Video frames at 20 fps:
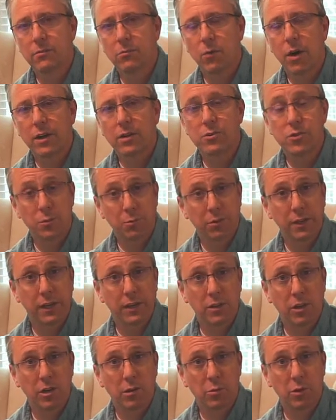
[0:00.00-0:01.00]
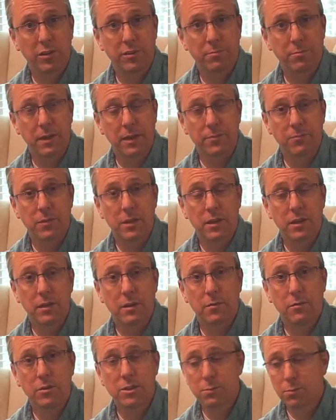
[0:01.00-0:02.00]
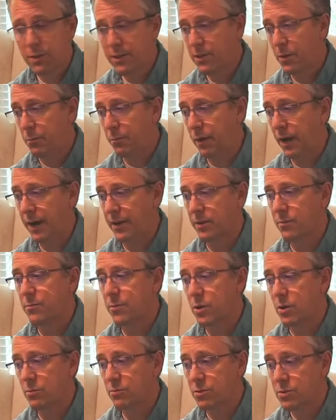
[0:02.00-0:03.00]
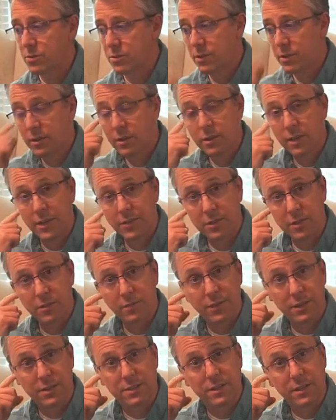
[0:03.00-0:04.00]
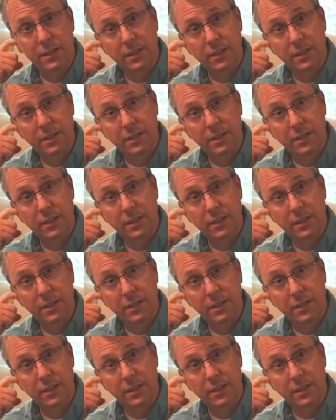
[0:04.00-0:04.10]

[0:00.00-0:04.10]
Why don't you play along with me? Let's play the bottom notes at the divisi.